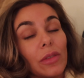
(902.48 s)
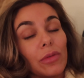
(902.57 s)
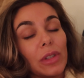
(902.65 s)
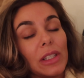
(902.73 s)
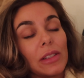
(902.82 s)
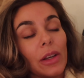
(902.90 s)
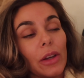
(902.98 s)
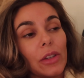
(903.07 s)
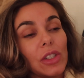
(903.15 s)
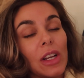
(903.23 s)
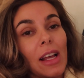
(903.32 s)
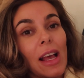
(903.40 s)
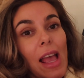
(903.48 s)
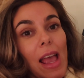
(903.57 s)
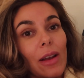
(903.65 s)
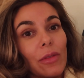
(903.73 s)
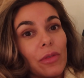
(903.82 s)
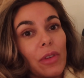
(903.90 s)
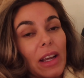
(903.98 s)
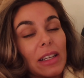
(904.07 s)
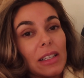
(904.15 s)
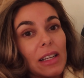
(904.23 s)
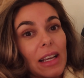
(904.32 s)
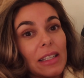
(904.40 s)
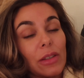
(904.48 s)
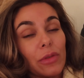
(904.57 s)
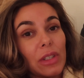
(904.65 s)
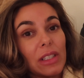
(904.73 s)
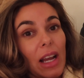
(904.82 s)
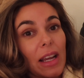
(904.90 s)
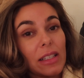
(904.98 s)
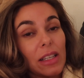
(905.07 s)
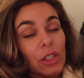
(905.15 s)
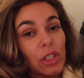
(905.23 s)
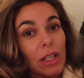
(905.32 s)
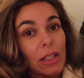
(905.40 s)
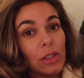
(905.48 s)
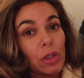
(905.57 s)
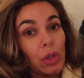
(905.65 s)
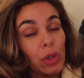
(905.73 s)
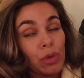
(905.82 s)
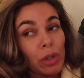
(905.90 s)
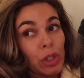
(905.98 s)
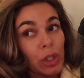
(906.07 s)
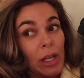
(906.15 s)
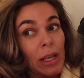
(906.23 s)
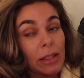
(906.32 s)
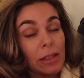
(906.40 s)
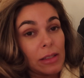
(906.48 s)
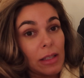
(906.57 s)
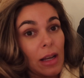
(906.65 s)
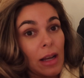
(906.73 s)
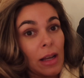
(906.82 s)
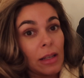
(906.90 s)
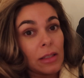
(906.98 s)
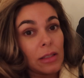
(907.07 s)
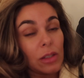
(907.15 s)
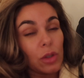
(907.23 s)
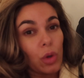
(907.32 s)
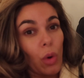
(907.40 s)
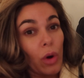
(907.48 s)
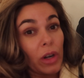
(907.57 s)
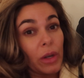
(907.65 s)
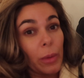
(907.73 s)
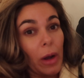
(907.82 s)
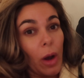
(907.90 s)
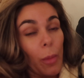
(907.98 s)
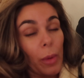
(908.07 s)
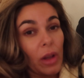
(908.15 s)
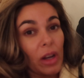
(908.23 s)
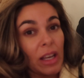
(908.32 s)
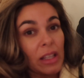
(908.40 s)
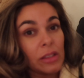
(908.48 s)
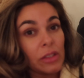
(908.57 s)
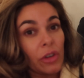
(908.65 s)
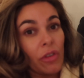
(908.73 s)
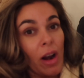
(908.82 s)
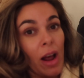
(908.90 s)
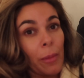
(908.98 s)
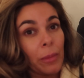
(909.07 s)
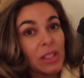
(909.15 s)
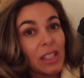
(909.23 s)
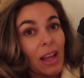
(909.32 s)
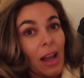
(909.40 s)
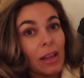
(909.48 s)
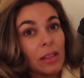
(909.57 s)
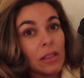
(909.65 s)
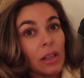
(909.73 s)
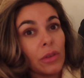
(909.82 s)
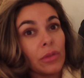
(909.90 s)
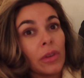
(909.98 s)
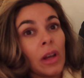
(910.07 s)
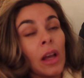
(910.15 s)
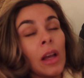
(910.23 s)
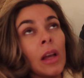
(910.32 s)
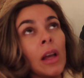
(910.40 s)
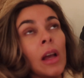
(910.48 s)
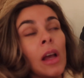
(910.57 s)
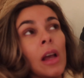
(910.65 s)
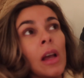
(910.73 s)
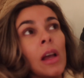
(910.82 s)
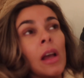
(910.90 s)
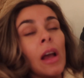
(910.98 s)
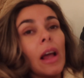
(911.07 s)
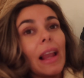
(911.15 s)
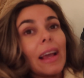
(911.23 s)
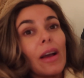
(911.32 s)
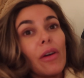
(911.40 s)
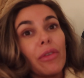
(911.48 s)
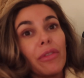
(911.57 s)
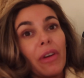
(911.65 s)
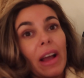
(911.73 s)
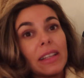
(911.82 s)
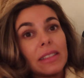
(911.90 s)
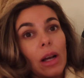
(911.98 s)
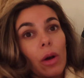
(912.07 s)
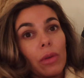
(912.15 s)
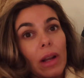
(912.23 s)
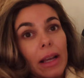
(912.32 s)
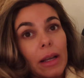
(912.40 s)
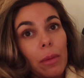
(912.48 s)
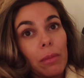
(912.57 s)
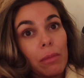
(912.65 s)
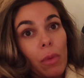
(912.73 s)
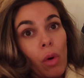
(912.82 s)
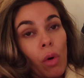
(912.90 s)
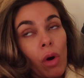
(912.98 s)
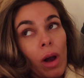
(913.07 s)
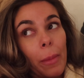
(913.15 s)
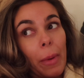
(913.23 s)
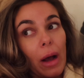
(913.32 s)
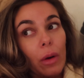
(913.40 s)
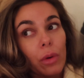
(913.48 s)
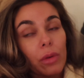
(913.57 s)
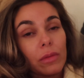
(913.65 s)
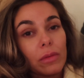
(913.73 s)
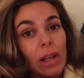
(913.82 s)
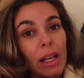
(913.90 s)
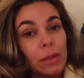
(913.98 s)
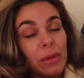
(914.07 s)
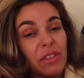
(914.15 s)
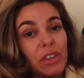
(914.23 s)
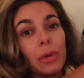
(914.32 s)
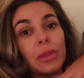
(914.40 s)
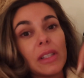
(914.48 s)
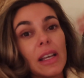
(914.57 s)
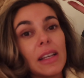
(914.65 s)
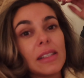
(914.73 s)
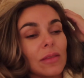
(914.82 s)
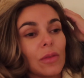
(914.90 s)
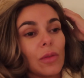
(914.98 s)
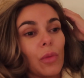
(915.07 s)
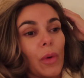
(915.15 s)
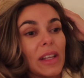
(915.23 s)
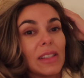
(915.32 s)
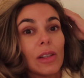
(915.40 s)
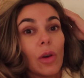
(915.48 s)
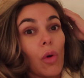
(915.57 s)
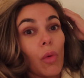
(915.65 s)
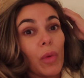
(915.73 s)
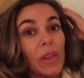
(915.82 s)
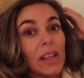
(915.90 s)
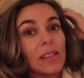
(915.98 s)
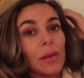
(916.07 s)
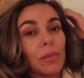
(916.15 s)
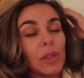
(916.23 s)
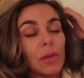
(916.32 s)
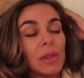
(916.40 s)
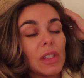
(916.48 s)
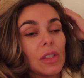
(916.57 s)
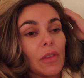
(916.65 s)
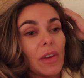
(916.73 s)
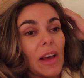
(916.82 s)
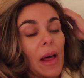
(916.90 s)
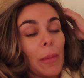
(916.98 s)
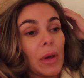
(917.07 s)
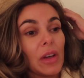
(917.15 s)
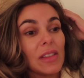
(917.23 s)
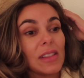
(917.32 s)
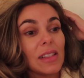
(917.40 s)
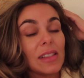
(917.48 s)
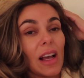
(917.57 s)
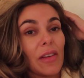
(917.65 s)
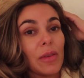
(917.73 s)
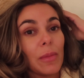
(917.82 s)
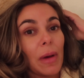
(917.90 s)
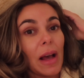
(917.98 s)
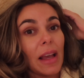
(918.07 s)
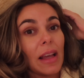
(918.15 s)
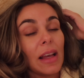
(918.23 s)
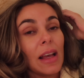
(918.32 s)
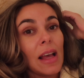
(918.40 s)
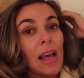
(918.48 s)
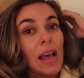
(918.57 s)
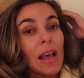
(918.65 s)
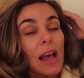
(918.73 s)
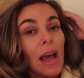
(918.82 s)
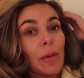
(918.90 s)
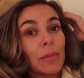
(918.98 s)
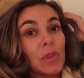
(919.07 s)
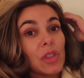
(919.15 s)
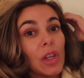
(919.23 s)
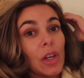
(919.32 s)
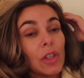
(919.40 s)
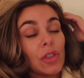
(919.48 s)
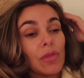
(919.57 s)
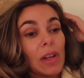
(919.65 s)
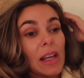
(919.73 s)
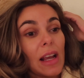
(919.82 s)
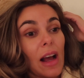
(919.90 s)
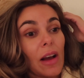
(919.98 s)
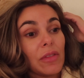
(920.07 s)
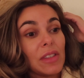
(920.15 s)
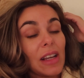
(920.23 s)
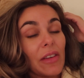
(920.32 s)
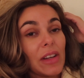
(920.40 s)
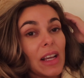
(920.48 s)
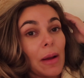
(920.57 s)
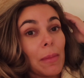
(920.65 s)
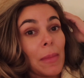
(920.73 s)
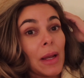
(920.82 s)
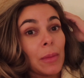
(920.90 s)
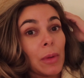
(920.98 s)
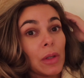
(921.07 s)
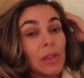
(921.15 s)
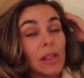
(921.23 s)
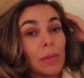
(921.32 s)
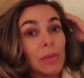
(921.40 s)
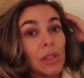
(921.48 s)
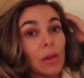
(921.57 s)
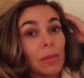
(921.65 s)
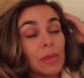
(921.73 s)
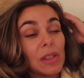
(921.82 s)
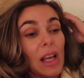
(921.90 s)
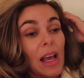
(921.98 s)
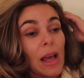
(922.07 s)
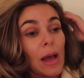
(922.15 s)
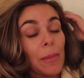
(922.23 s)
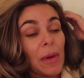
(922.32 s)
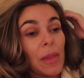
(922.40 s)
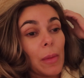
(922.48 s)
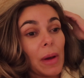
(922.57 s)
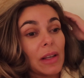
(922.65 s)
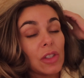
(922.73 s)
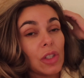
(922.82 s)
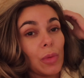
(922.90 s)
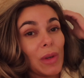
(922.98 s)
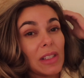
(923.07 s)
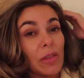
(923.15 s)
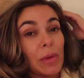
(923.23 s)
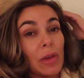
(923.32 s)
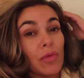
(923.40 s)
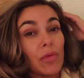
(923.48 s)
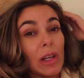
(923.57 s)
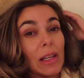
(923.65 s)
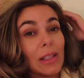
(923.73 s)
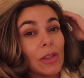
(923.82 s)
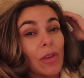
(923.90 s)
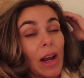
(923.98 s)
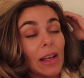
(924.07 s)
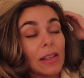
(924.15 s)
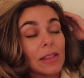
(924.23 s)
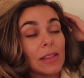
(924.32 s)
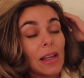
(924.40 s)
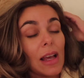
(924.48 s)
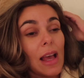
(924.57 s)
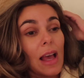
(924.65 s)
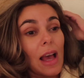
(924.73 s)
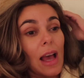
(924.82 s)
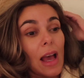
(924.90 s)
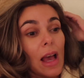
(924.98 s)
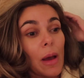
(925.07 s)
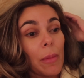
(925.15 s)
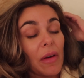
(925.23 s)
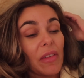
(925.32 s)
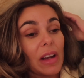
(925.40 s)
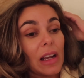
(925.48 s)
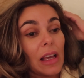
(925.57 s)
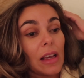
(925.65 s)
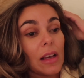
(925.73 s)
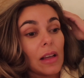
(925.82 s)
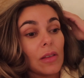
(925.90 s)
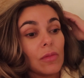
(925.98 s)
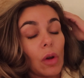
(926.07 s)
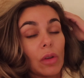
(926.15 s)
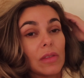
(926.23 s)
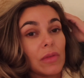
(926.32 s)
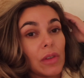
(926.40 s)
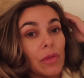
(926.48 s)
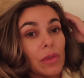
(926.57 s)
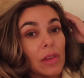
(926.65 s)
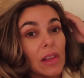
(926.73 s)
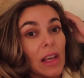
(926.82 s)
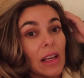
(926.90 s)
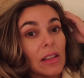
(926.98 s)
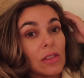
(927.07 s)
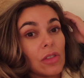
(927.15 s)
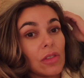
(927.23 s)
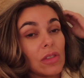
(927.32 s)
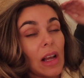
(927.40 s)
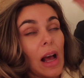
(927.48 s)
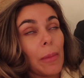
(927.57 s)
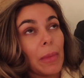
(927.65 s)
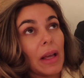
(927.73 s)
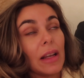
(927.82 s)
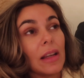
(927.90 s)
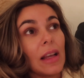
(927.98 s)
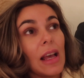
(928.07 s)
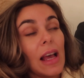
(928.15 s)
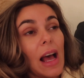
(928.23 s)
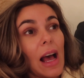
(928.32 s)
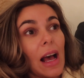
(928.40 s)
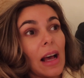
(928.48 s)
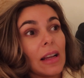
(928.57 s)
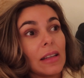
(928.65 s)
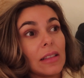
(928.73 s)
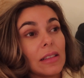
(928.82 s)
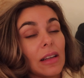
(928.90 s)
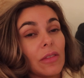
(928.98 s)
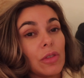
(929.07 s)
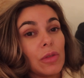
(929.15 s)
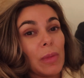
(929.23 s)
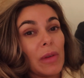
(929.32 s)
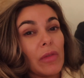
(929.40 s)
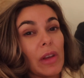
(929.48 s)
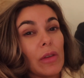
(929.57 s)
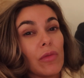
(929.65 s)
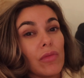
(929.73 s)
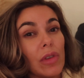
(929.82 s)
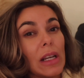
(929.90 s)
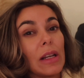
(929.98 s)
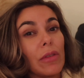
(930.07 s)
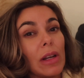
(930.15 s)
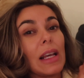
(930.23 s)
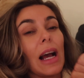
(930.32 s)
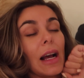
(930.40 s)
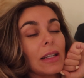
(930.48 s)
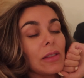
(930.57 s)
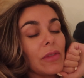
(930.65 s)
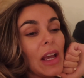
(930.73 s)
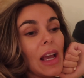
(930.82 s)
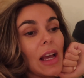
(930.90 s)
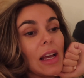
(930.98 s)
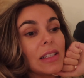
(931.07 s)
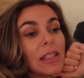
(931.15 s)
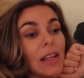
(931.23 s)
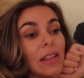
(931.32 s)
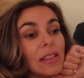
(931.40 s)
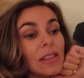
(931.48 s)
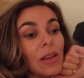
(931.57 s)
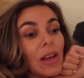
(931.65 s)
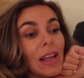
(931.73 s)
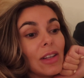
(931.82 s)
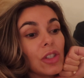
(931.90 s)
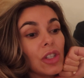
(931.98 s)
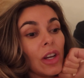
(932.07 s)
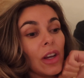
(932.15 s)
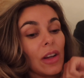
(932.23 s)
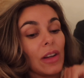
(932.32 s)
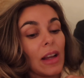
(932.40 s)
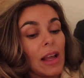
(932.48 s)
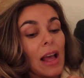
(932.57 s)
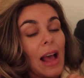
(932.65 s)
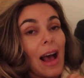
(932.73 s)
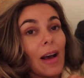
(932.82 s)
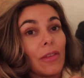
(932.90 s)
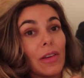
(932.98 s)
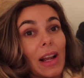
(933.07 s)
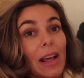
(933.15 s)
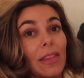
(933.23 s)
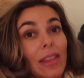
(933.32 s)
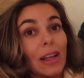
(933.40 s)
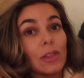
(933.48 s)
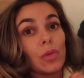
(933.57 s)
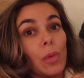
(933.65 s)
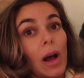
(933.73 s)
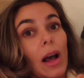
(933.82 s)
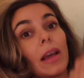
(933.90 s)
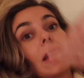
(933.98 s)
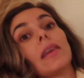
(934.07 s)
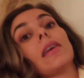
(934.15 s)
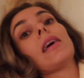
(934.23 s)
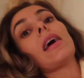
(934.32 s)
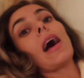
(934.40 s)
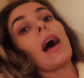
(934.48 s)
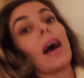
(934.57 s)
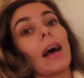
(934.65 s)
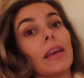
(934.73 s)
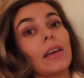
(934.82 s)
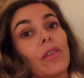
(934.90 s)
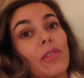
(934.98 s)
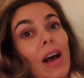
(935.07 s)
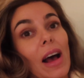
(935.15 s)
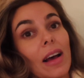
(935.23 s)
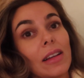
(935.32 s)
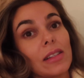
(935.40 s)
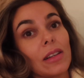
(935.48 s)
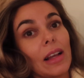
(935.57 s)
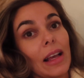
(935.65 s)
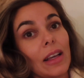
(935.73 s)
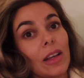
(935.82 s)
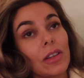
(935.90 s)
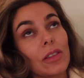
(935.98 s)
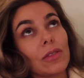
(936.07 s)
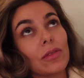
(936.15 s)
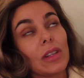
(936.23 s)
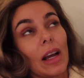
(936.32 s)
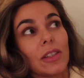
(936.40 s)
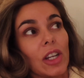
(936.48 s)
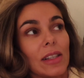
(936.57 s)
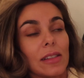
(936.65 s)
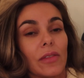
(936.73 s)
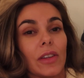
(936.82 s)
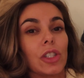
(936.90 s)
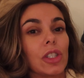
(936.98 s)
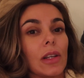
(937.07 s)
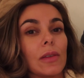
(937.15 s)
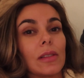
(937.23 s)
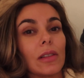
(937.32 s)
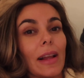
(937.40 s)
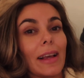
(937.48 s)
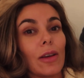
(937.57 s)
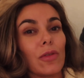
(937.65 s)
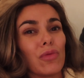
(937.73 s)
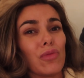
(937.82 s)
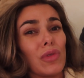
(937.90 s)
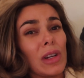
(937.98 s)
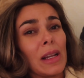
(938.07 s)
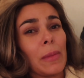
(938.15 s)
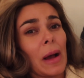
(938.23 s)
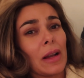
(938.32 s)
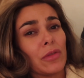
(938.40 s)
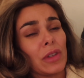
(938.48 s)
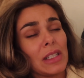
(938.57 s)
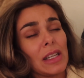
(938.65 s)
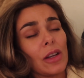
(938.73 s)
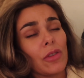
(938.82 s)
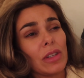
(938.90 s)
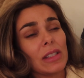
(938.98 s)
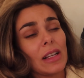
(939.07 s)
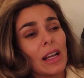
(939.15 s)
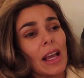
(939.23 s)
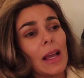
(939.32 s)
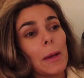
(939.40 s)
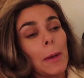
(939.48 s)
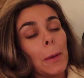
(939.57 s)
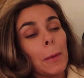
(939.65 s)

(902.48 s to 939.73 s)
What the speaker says: of research and finding like different dietitians and nutritionists and talking to a couple on Instagram to kind of like find out like more about endometriosis, ways to cope with your symptoms and stuff like that, because since having my surgery, I've definitely had minimal symptoms. In the past 2 weeks I've been really stressed. I've had like lots of different things just happen, and I've just been feeling really, really activated, and in turn I feel like that's why I have had like digestive issues and like really bad fatigue recently.